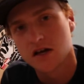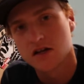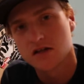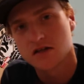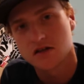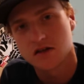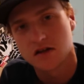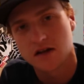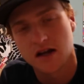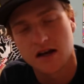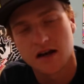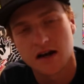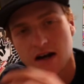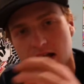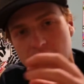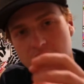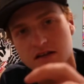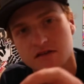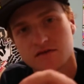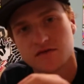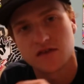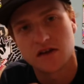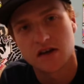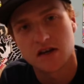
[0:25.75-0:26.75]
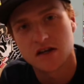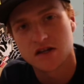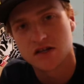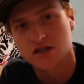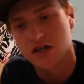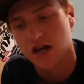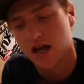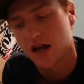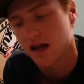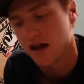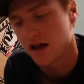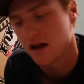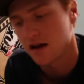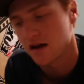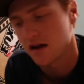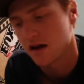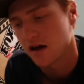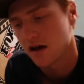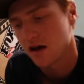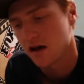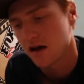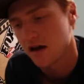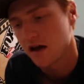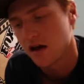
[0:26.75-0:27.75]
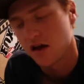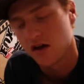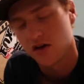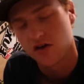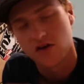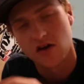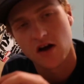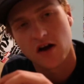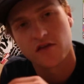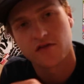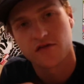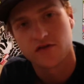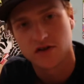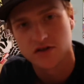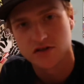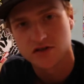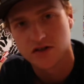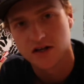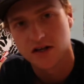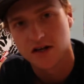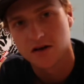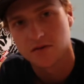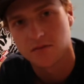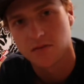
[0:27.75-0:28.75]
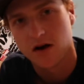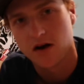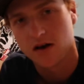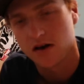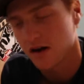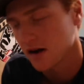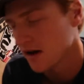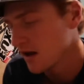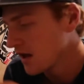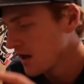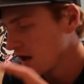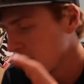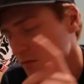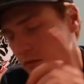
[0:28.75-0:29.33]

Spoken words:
so you get a nice finish and you're not frustrated about it.